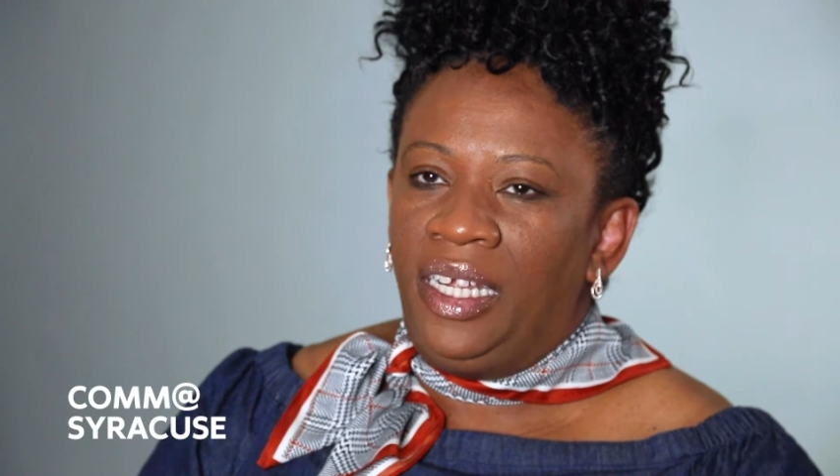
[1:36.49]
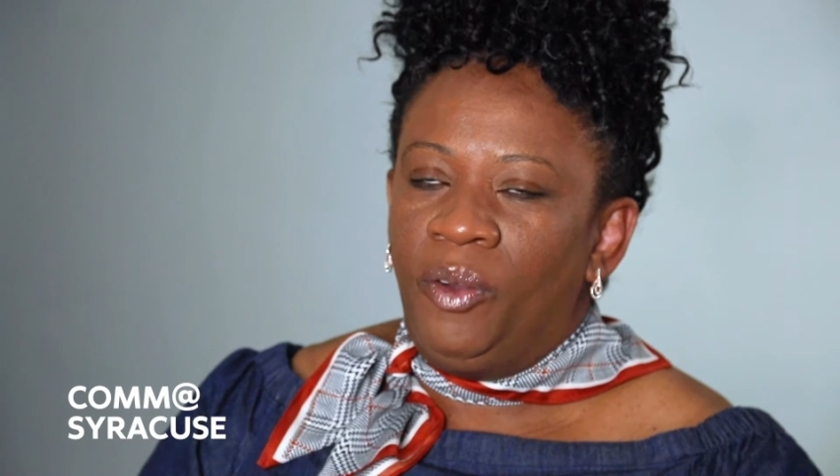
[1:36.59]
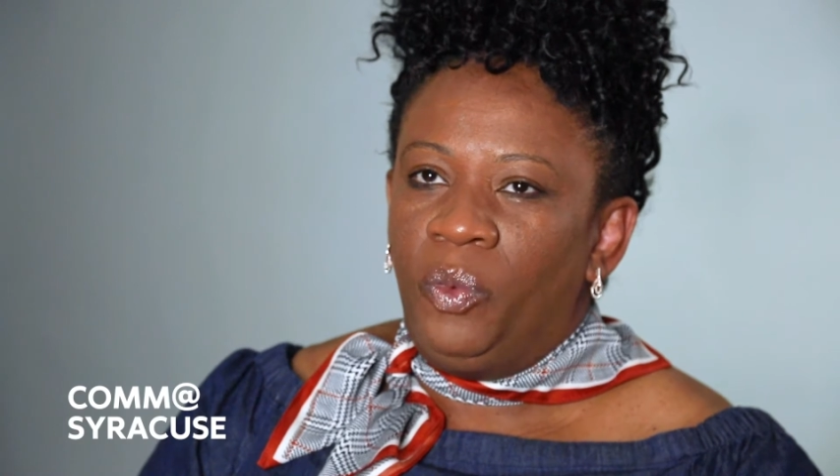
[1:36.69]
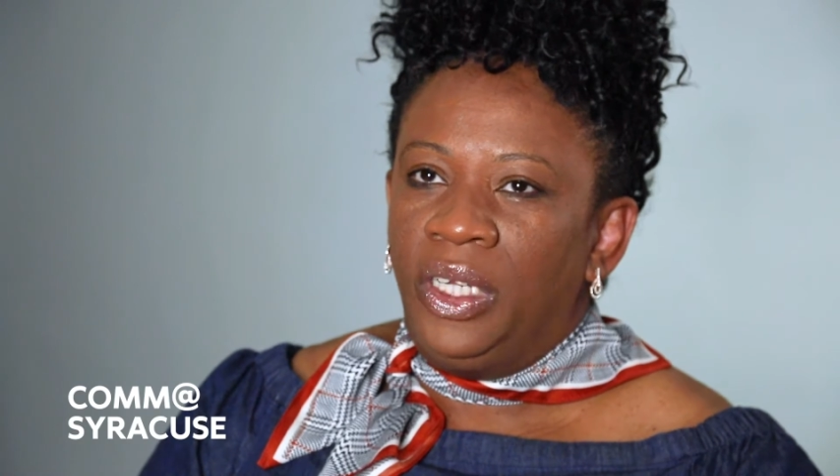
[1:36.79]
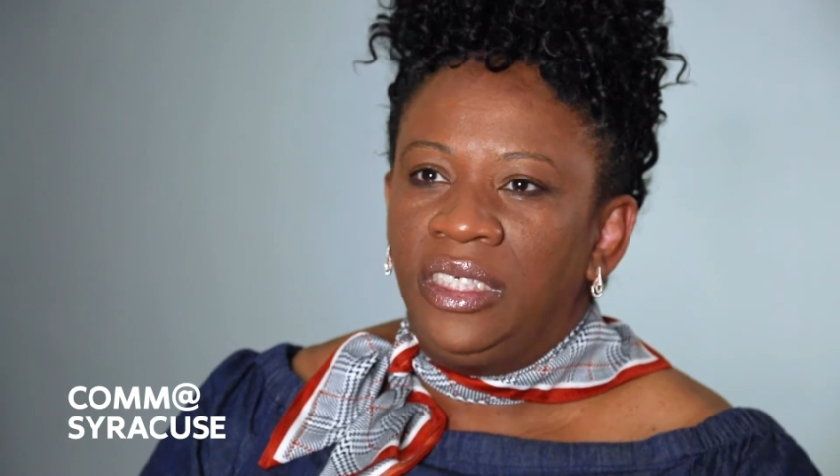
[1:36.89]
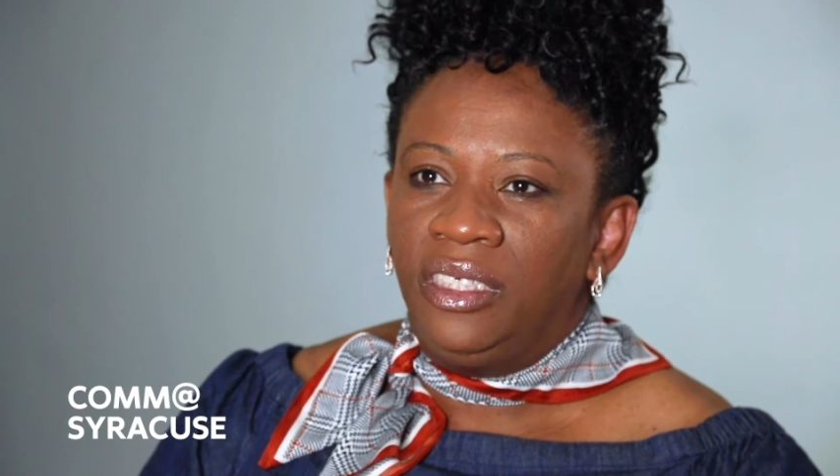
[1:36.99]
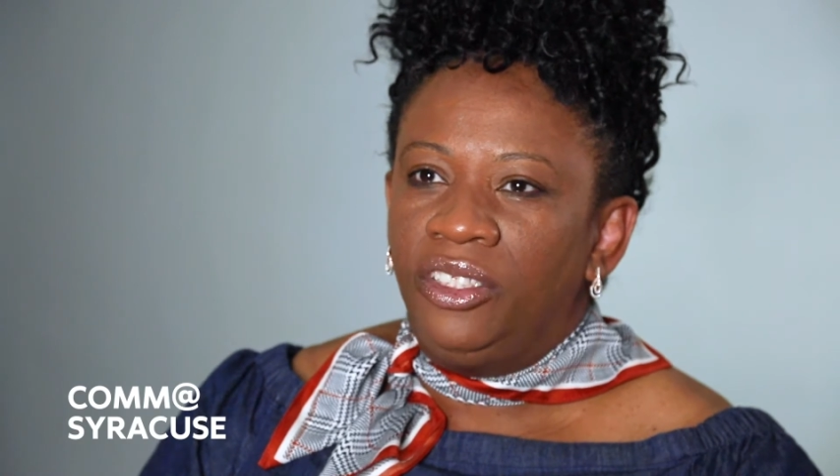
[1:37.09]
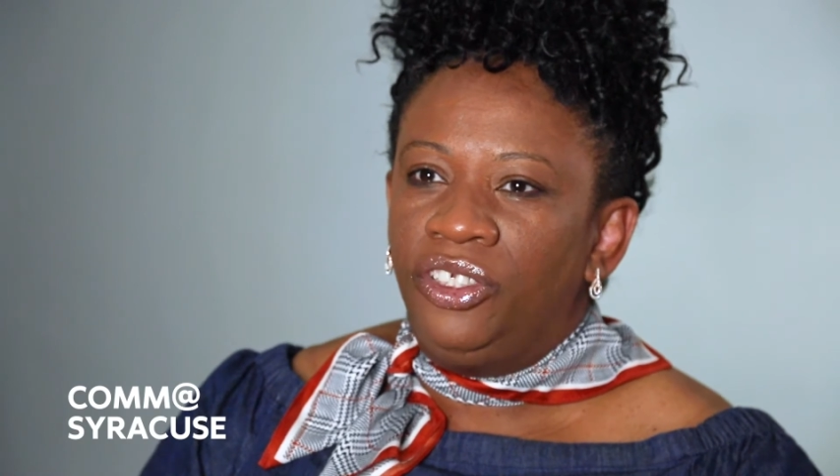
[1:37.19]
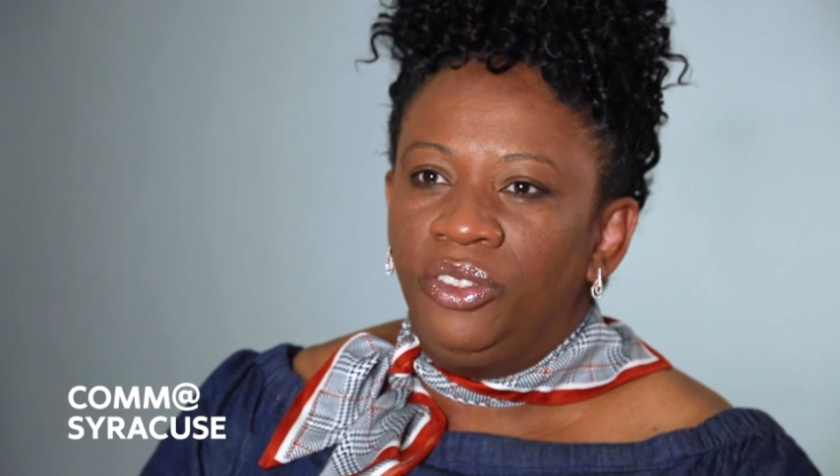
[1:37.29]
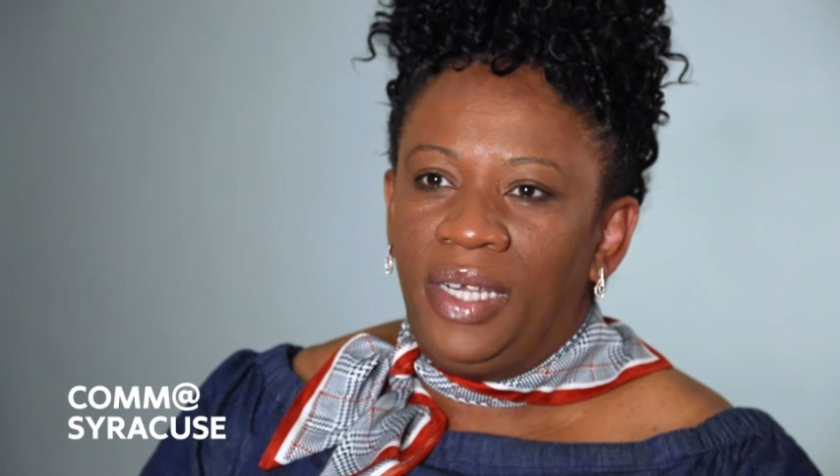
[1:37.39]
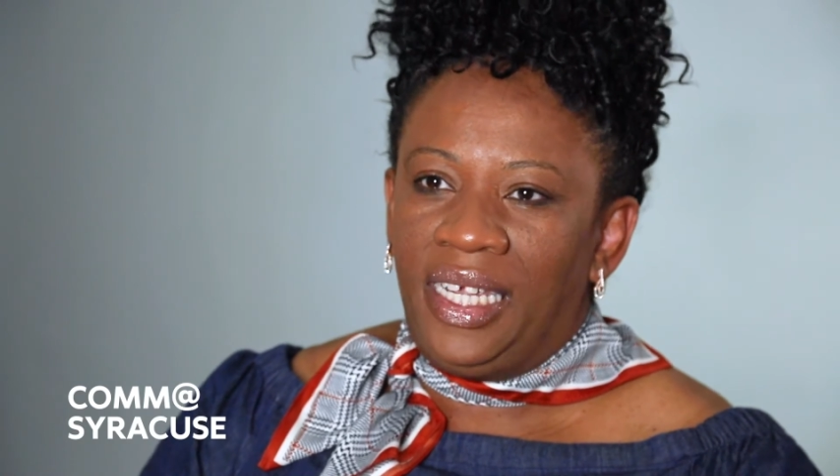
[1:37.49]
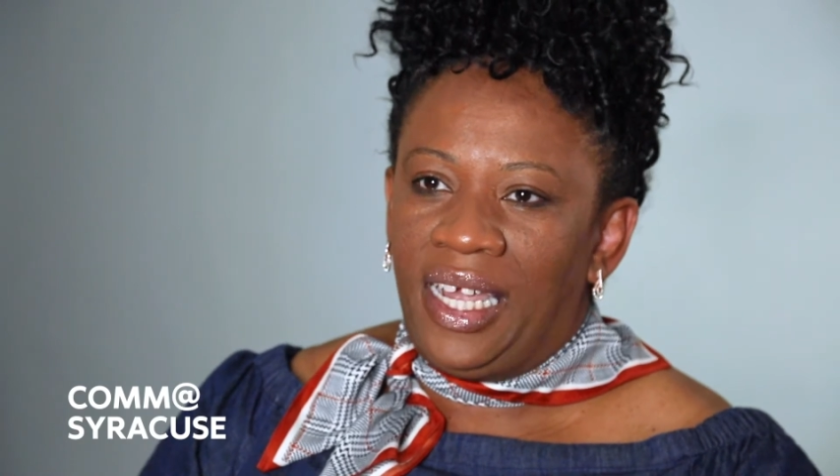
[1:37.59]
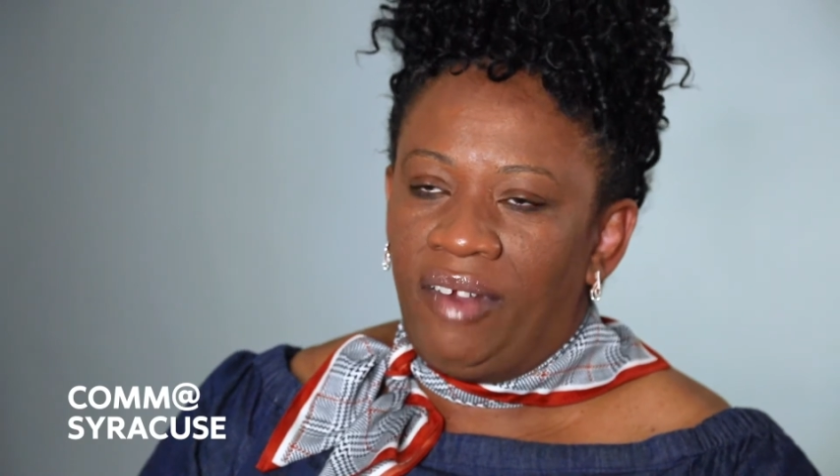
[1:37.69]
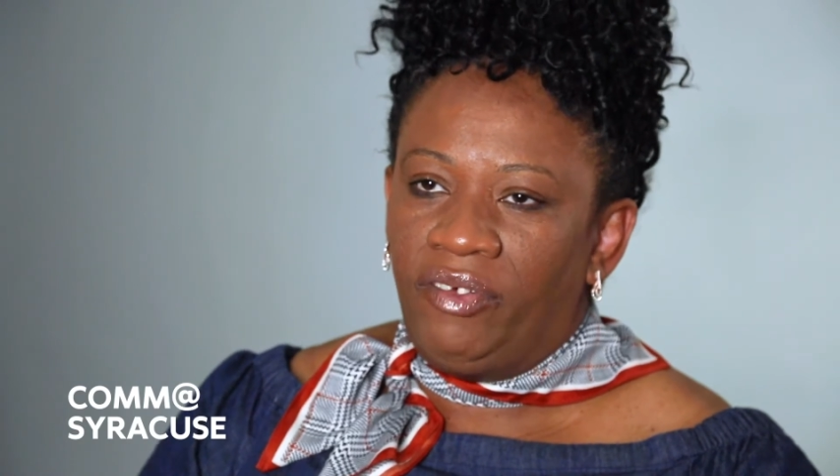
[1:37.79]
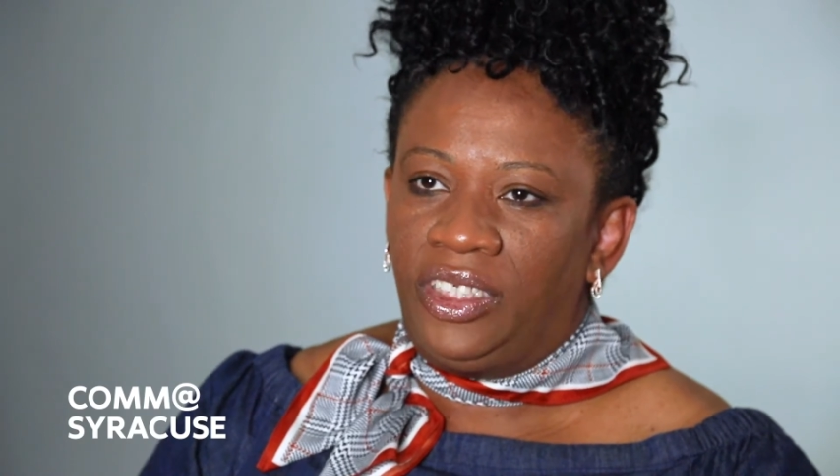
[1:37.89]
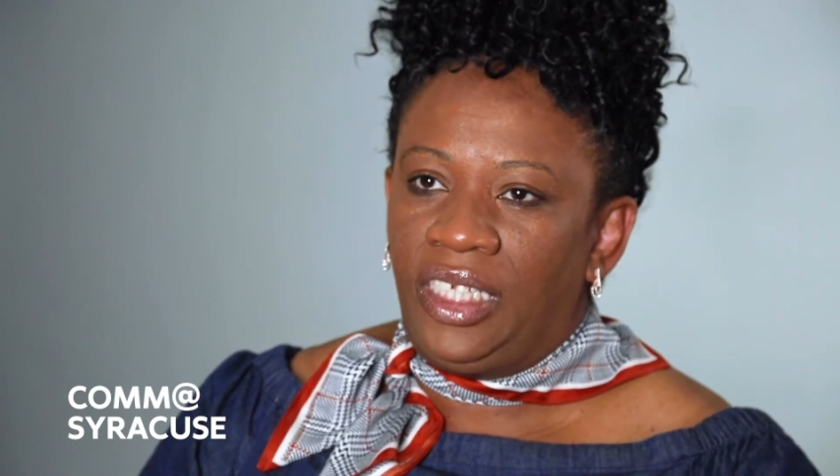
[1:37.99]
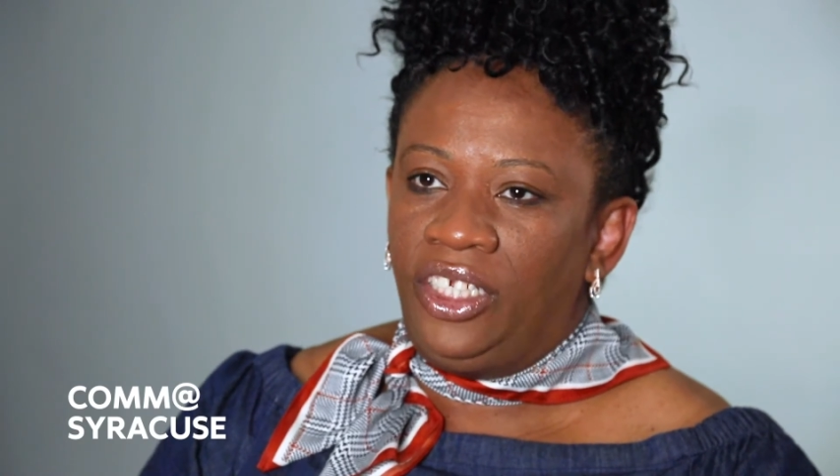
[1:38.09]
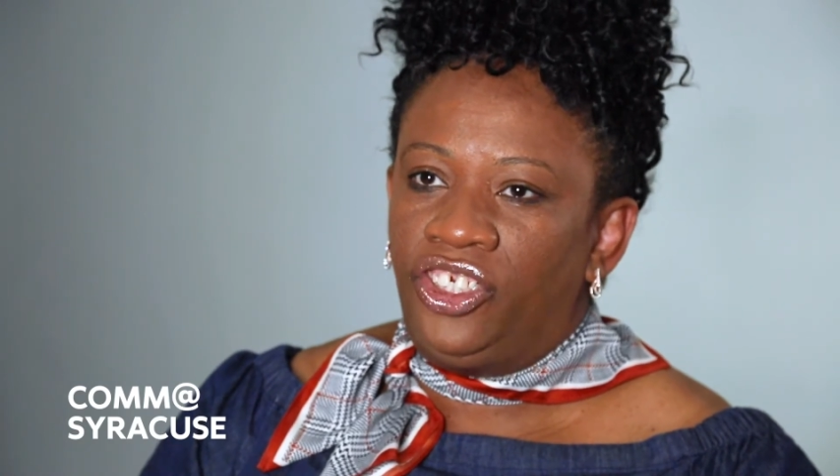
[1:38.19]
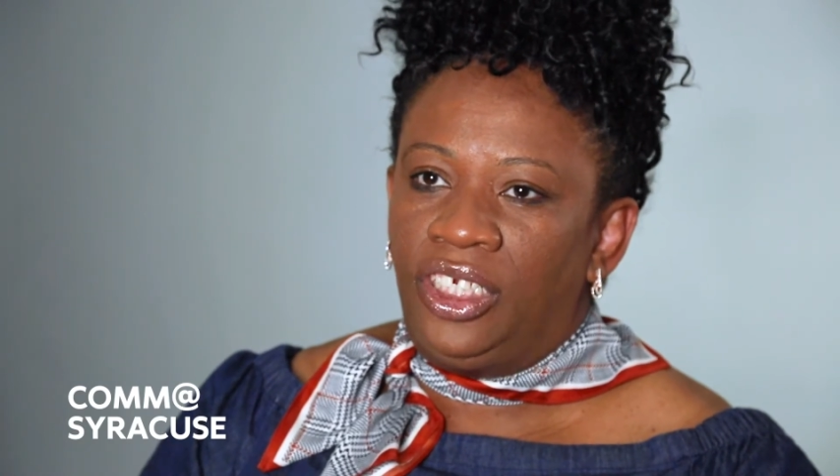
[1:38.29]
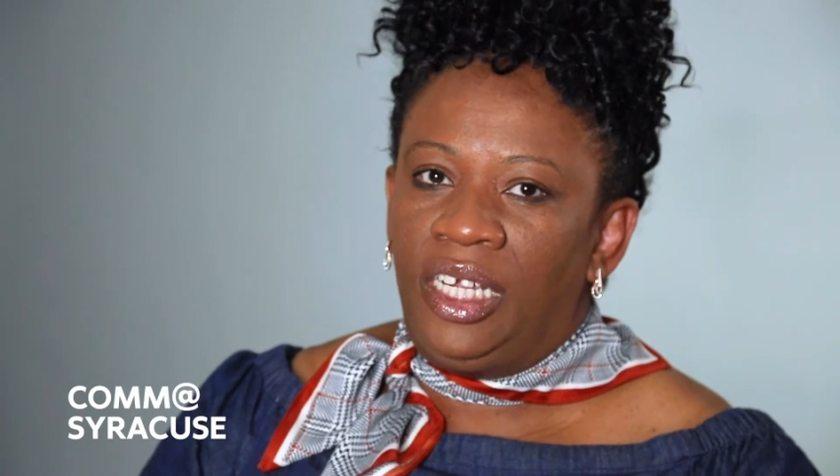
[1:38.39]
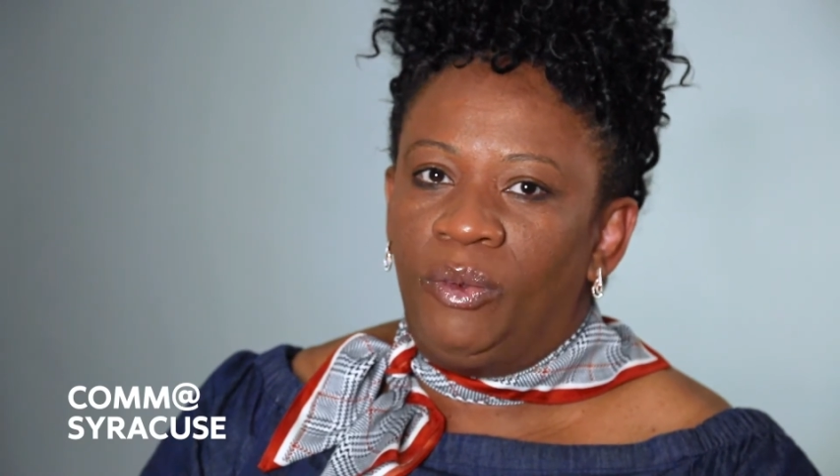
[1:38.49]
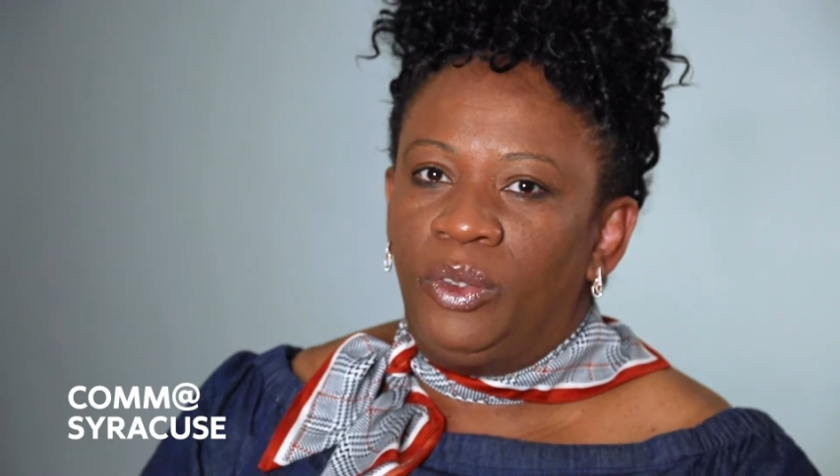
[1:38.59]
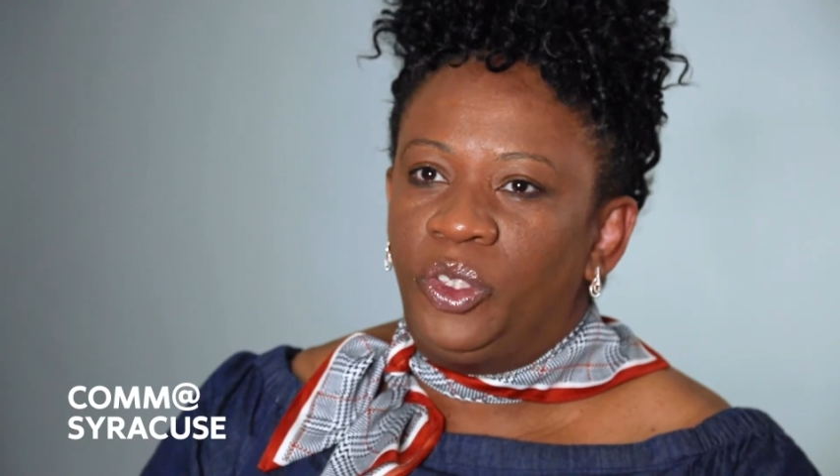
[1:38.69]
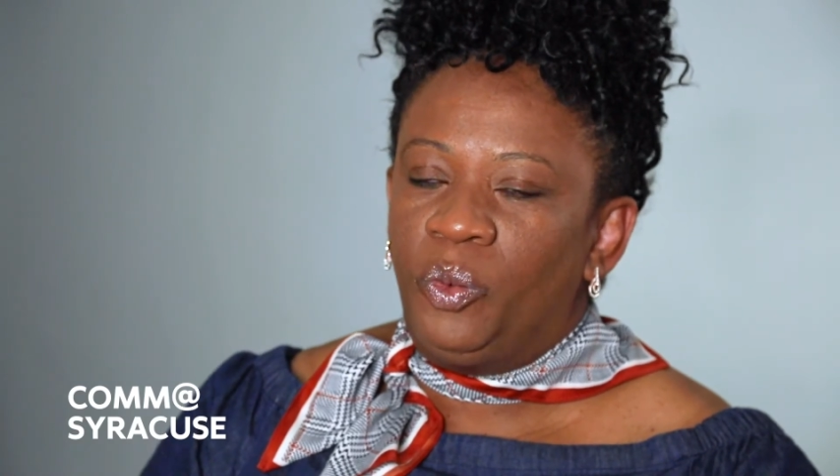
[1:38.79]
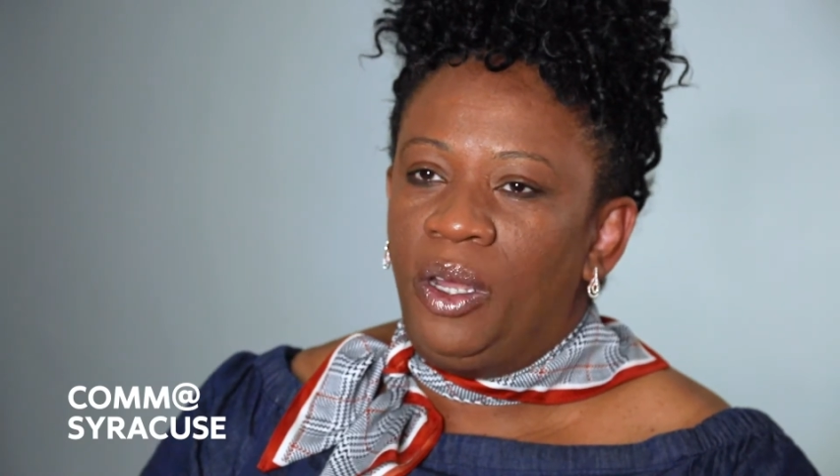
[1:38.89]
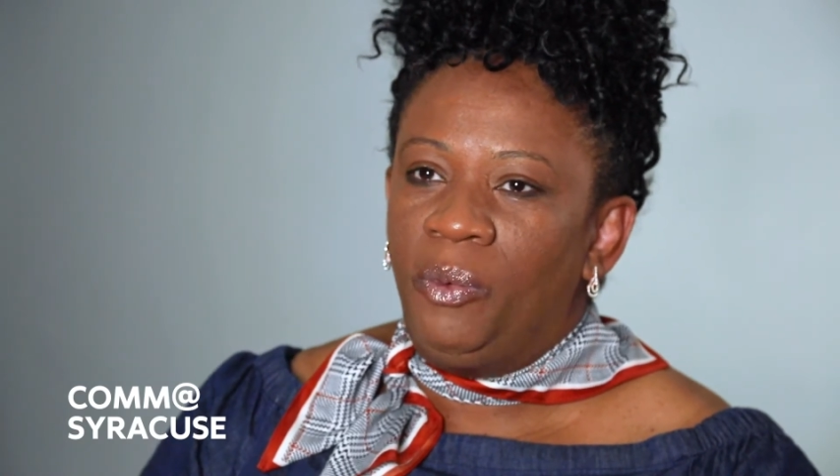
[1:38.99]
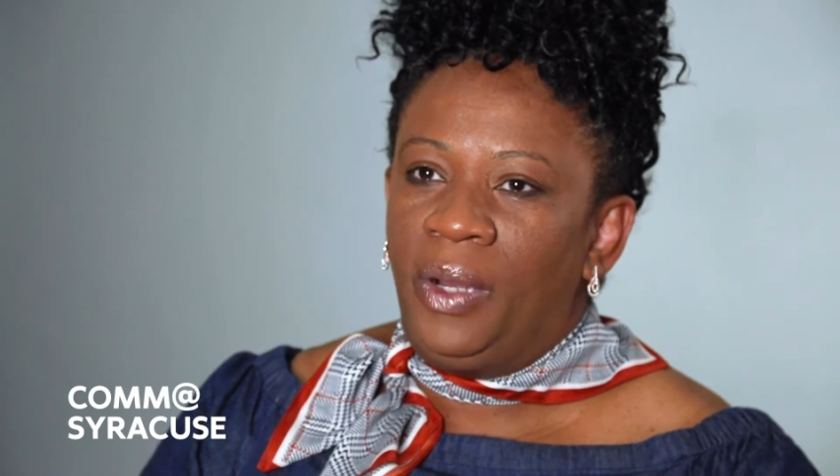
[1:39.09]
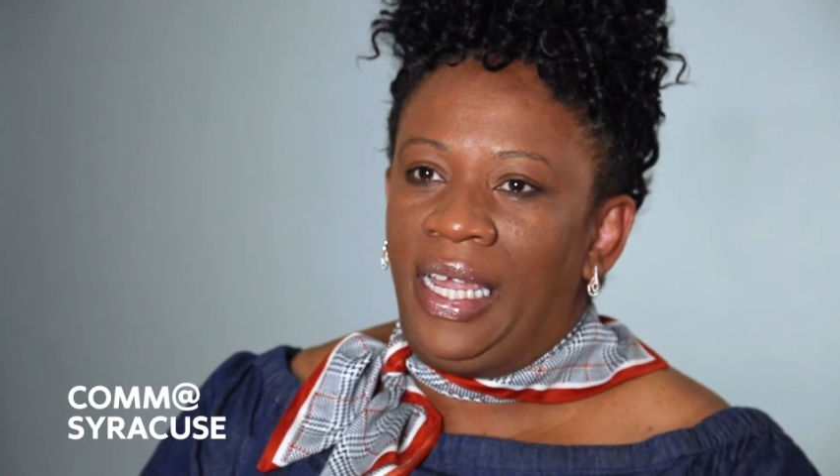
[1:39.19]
It wasn't a two way conversation, it was one